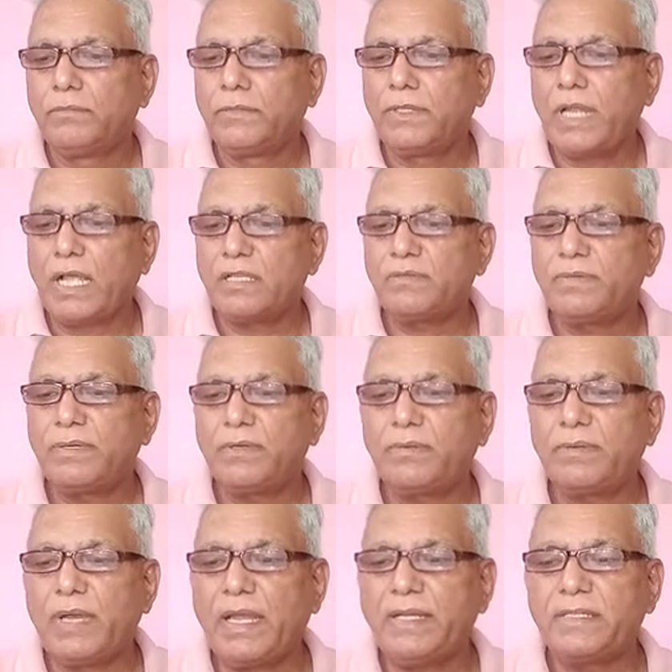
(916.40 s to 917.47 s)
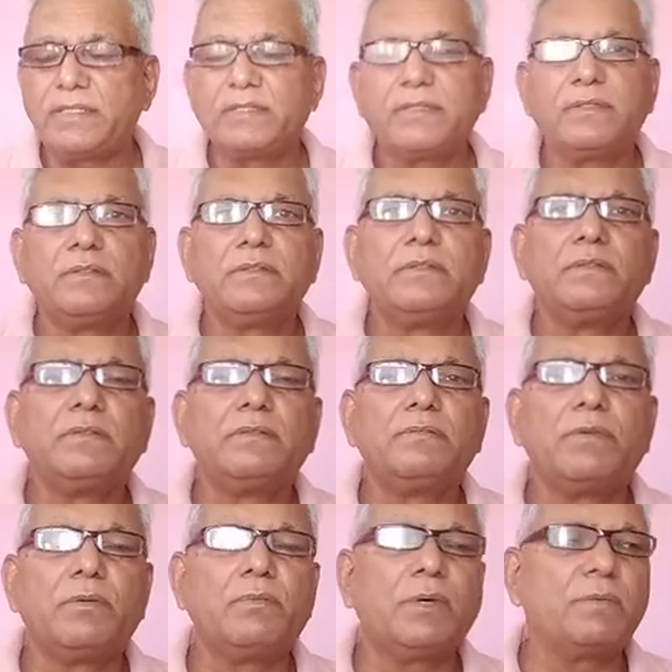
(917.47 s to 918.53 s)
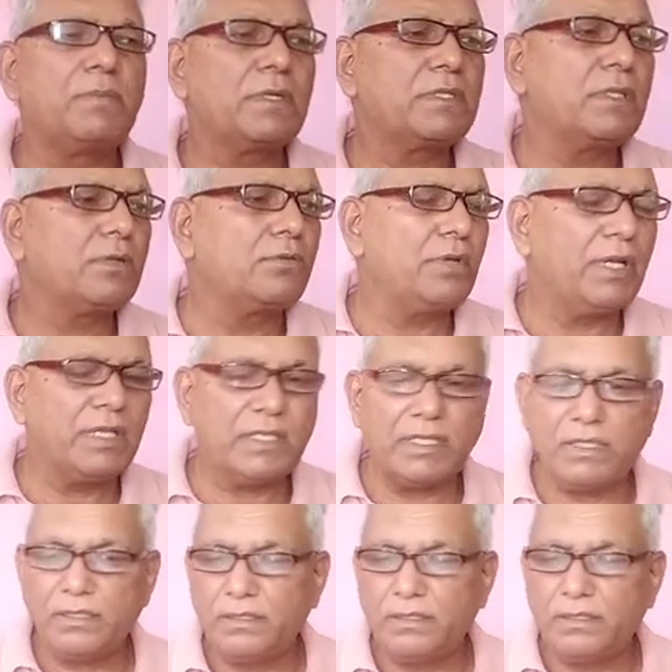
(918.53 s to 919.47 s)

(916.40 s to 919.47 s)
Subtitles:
transfer of rights from one person to another,